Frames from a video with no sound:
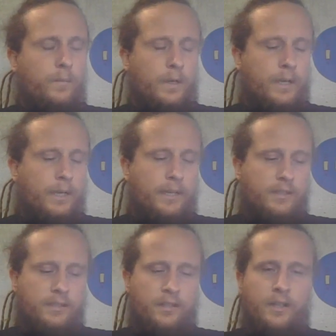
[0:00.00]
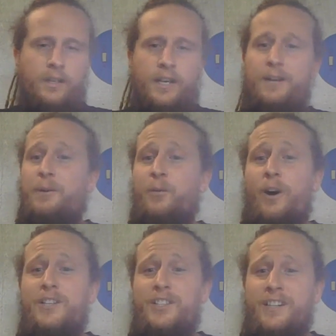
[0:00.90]
I guess anyone
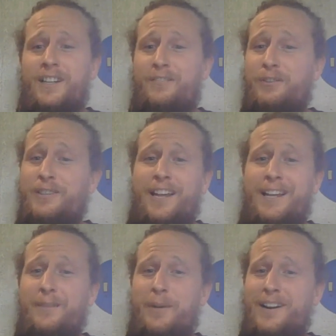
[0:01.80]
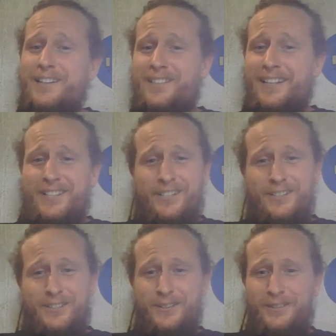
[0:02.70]
watching, if you'd like a pairing session
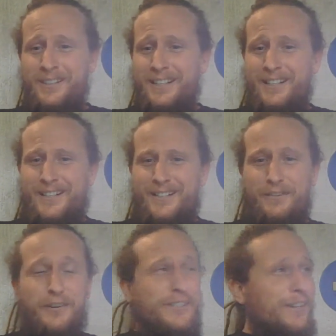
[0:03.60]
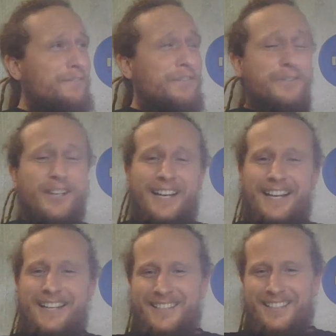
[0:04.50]
to focus on
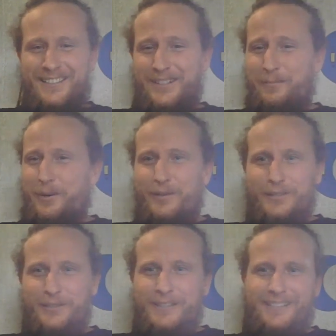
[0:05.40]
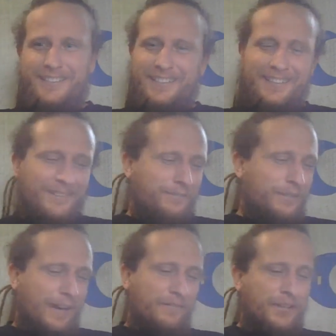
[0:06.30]
Vue.js and Apollo and
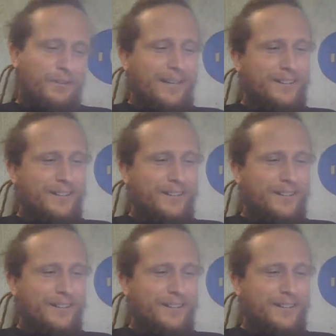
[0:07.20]
GraphQL.